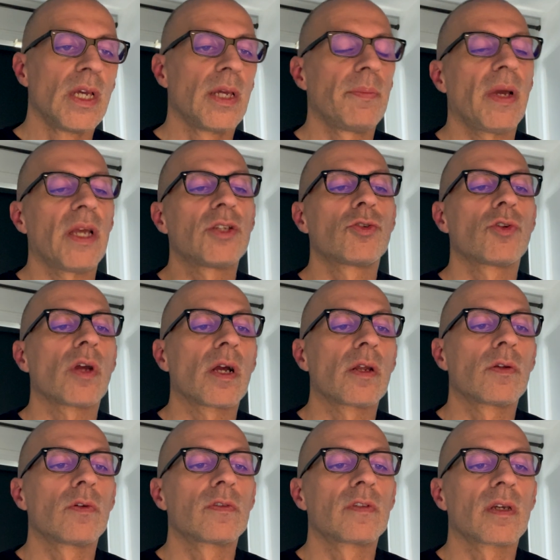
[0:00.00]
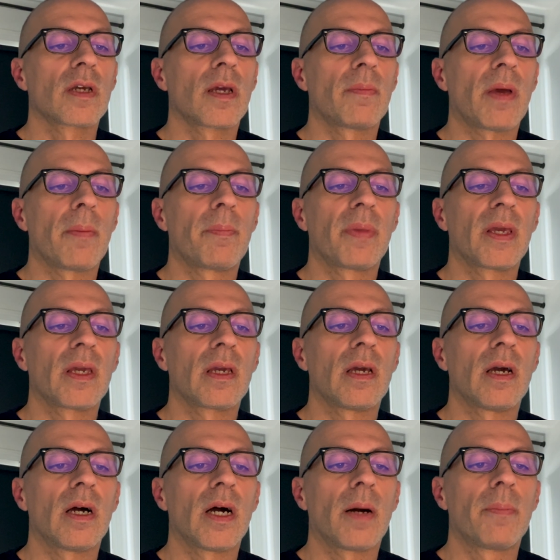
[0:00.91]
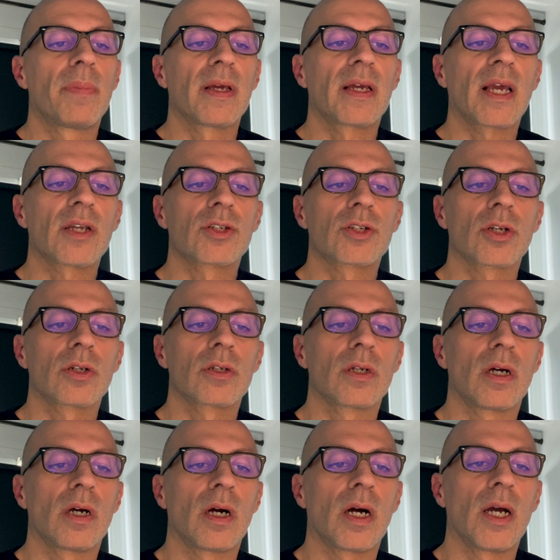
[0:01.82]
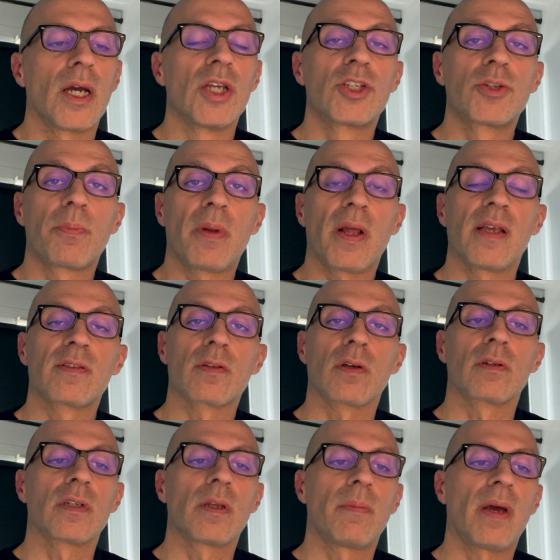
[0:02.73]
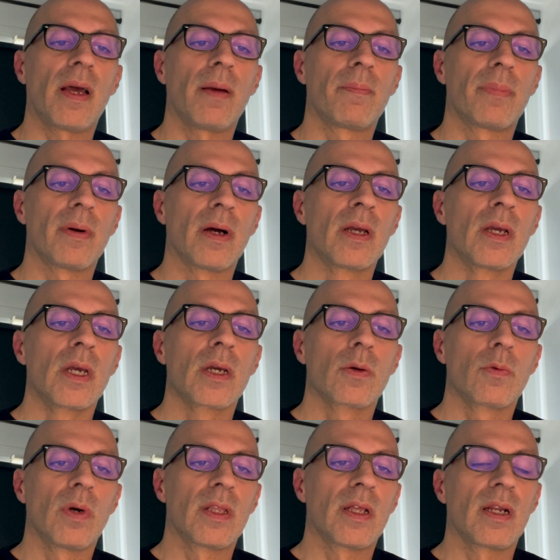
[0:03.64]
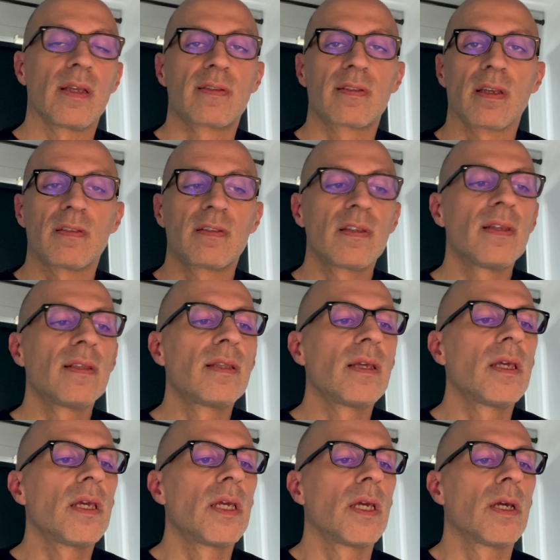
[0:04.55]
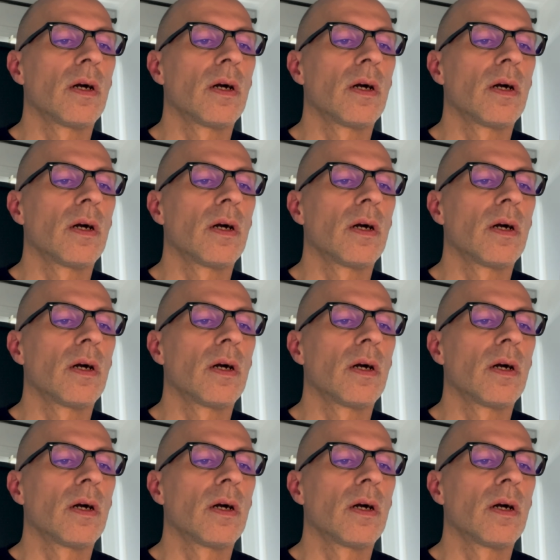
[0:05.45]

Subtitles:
Imagine you are using a mapping application. Each place on the map, whether it's a city,